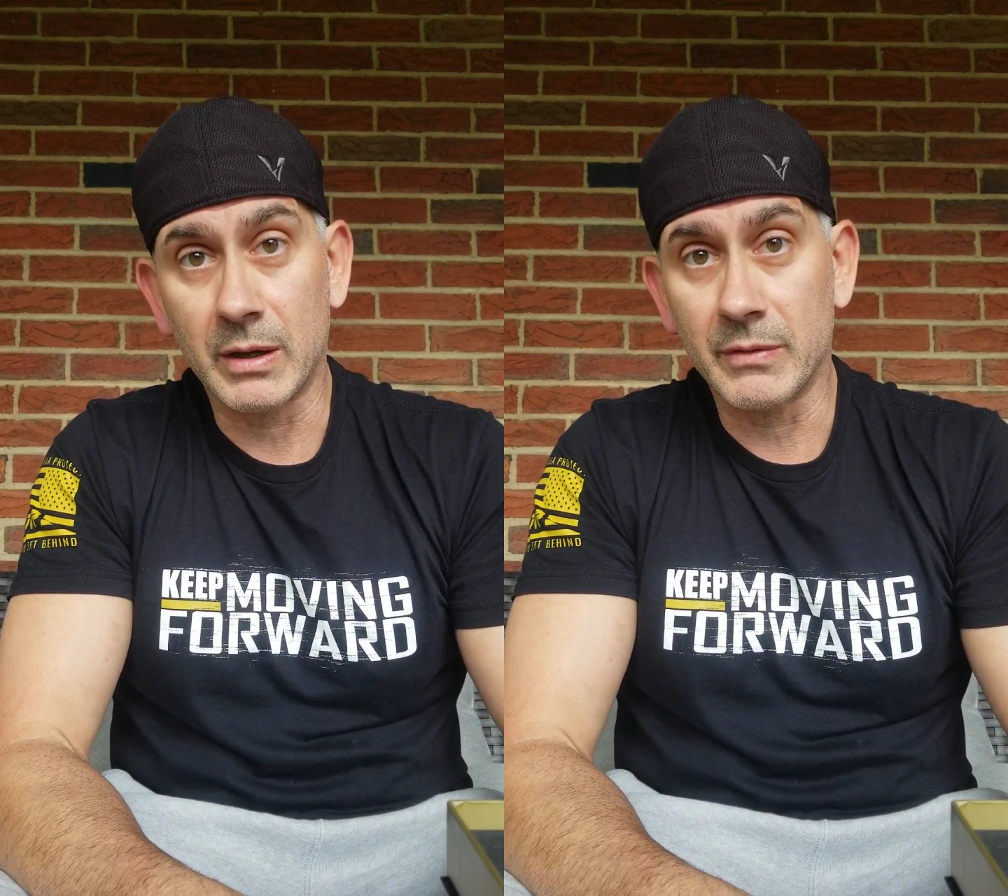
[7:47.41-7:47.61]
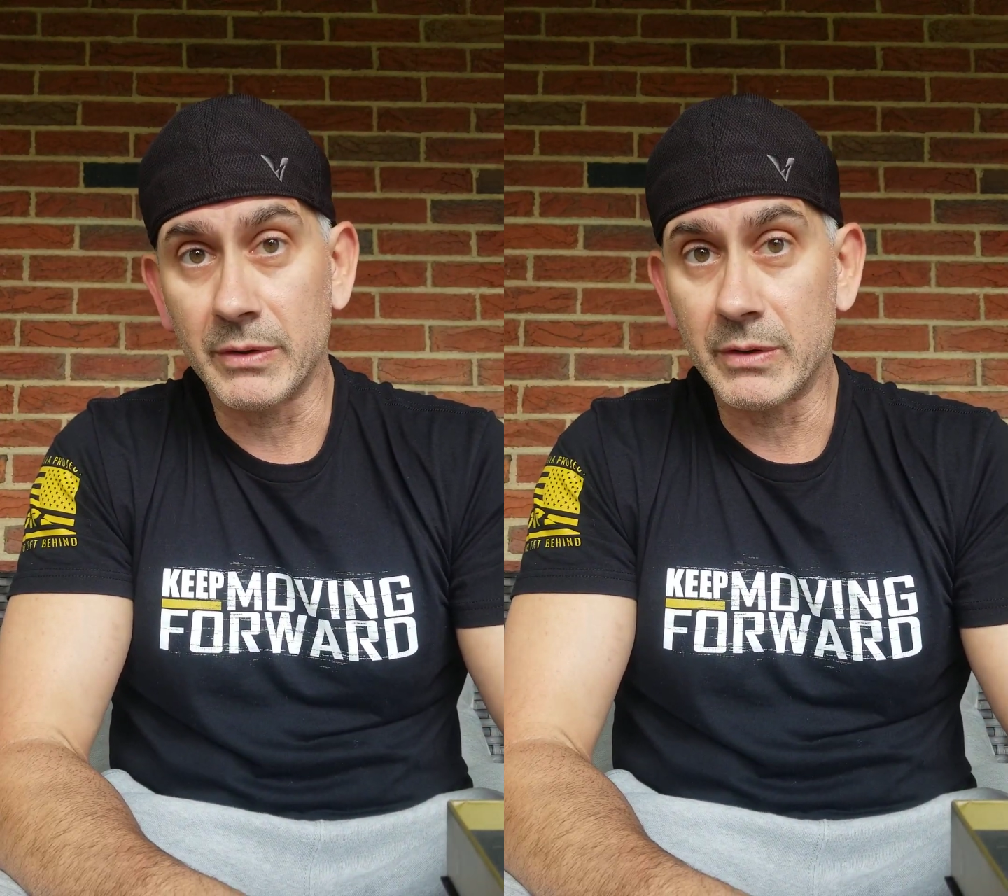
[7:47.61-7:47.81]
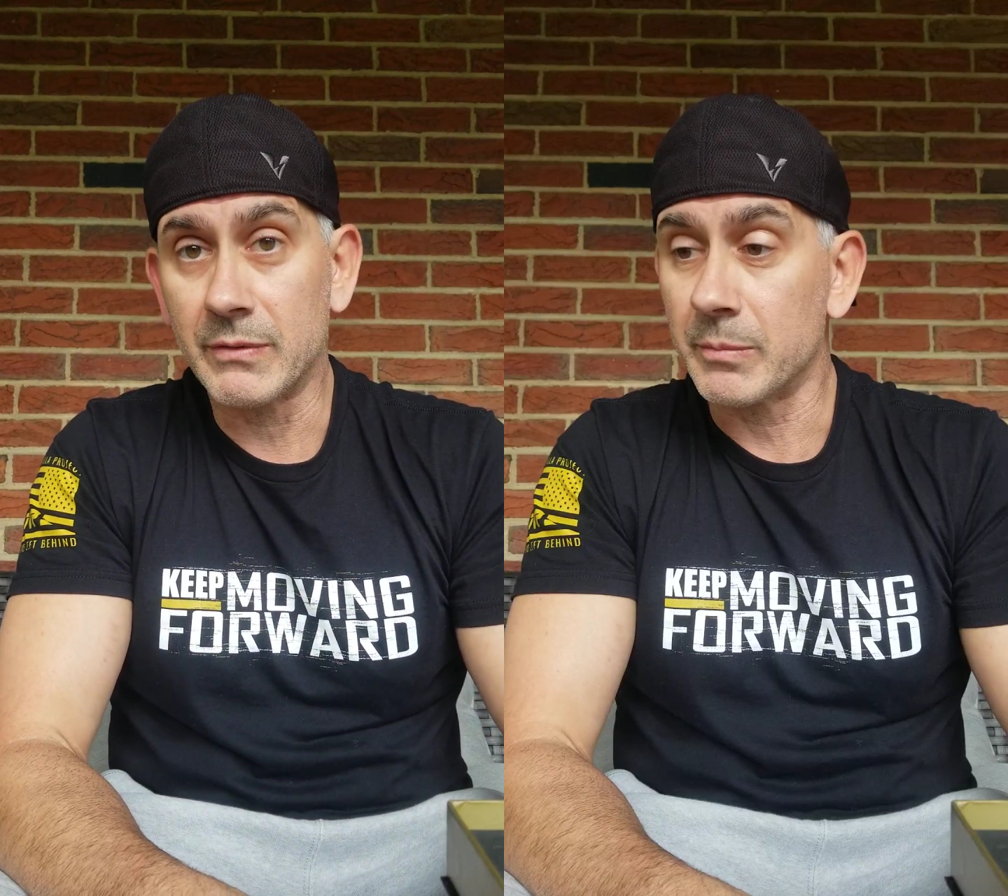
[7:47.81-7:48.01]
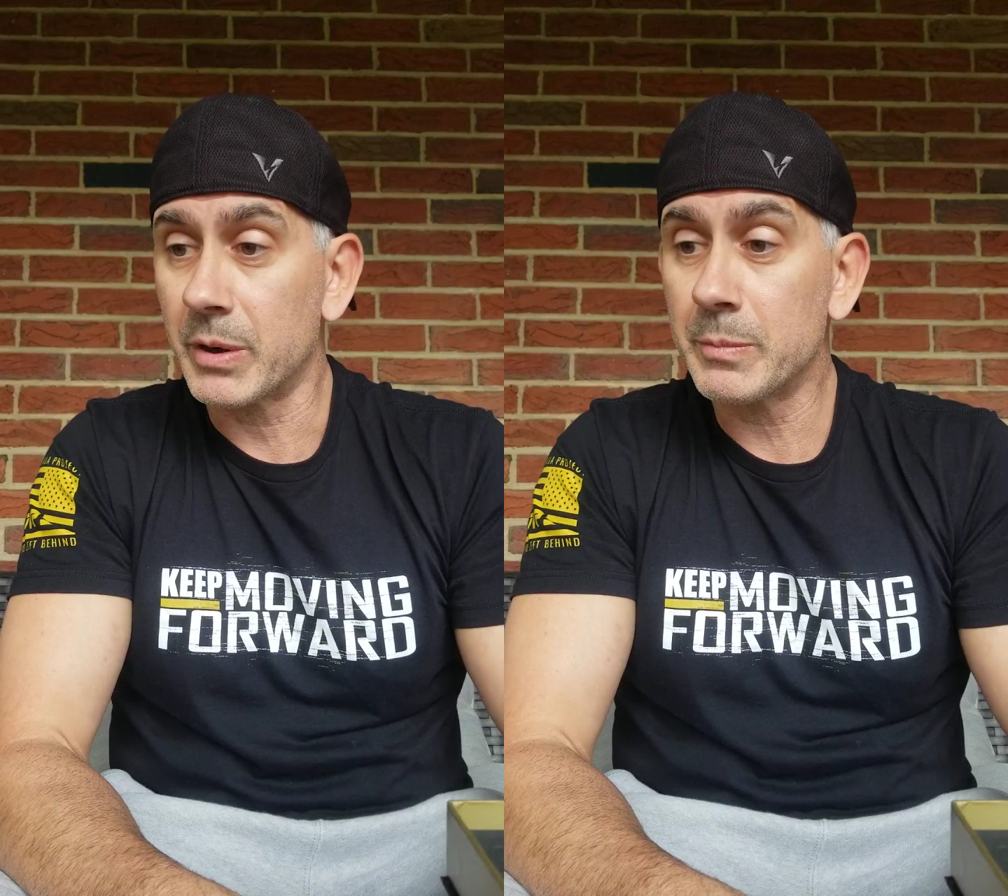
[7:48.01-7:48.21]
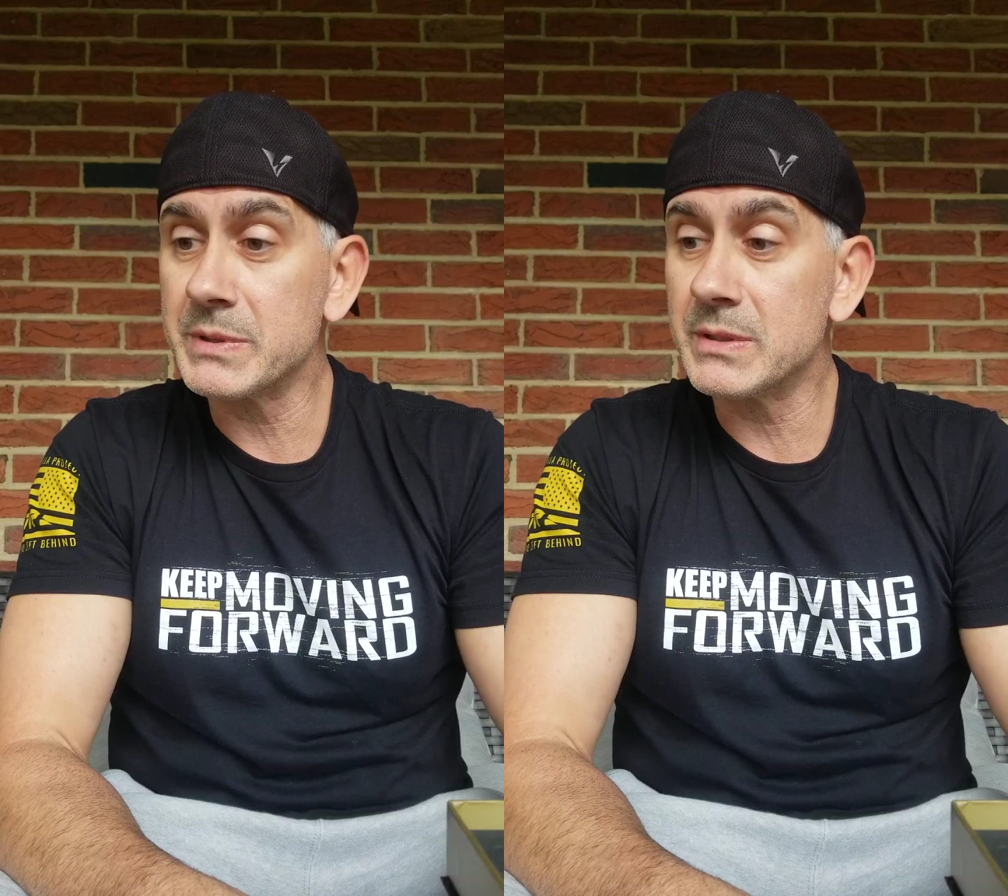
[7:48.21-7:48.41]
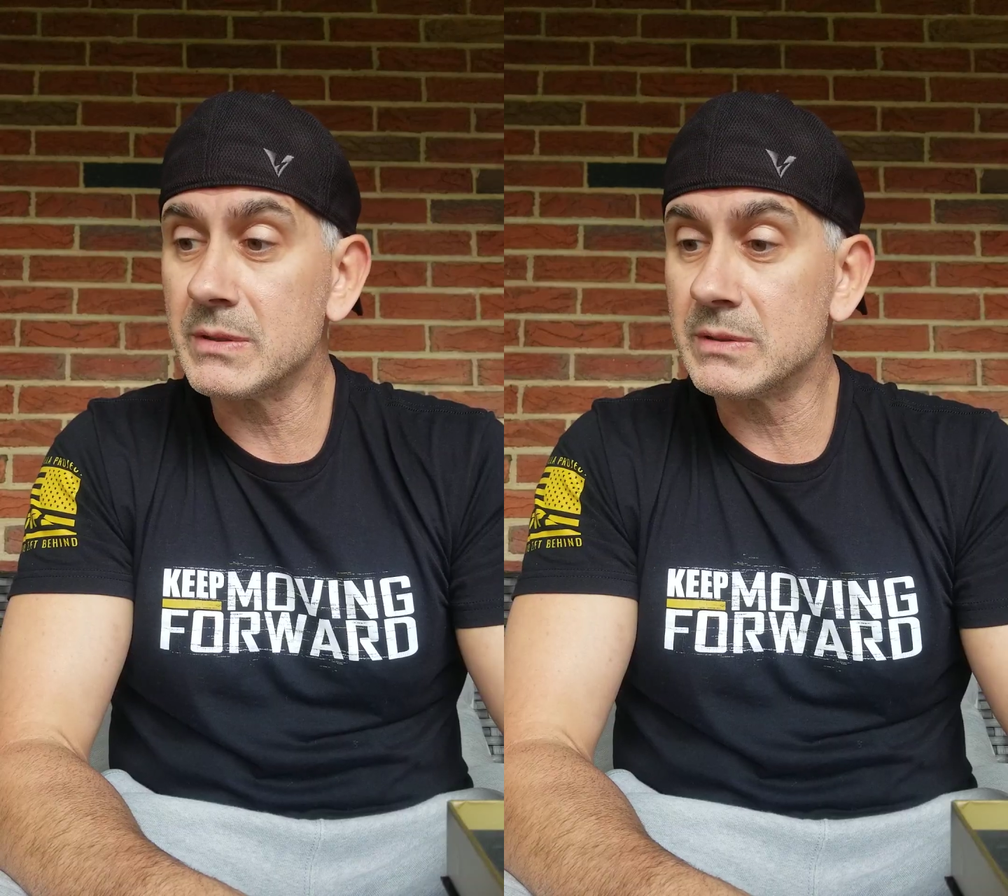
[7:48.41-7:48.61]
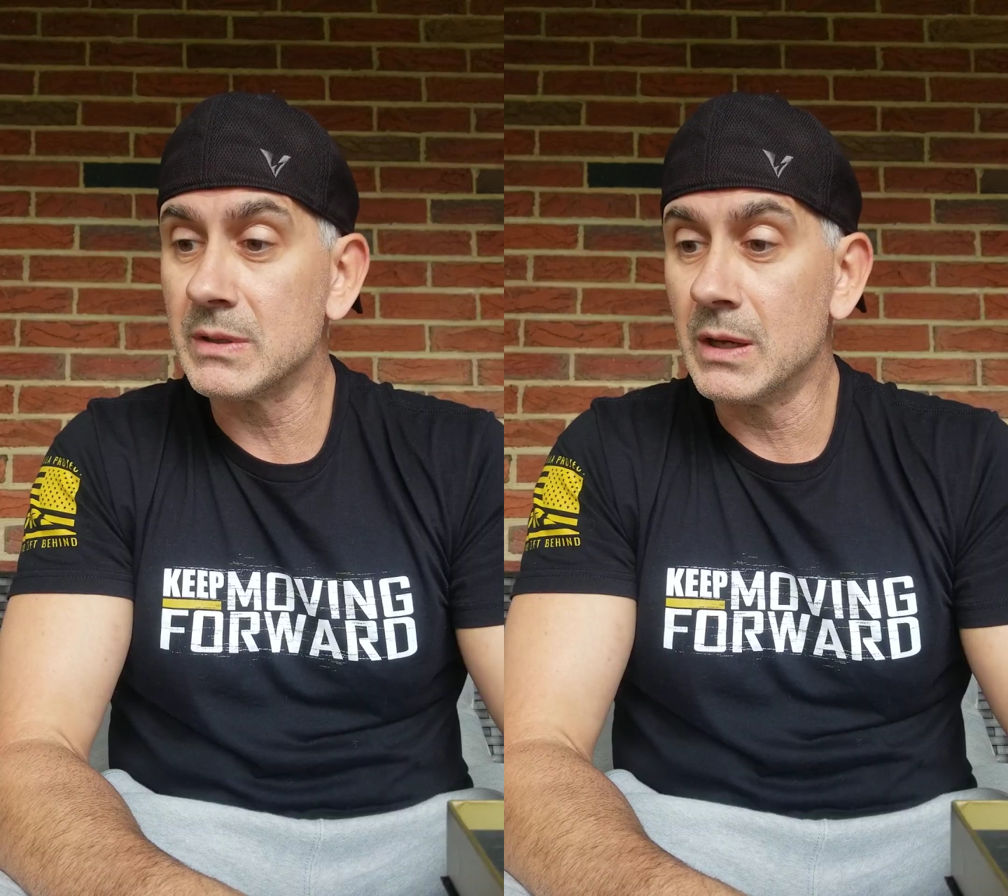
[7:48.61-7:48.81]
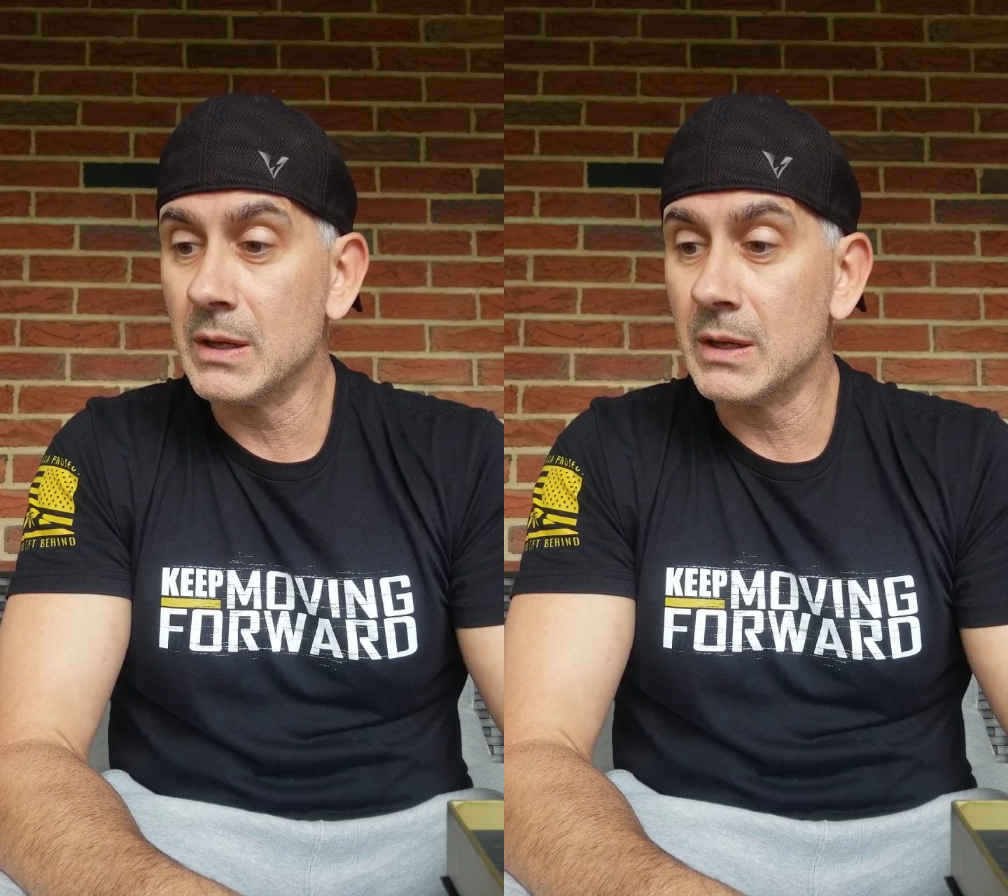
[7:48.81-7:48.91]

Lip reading: of other different purposes.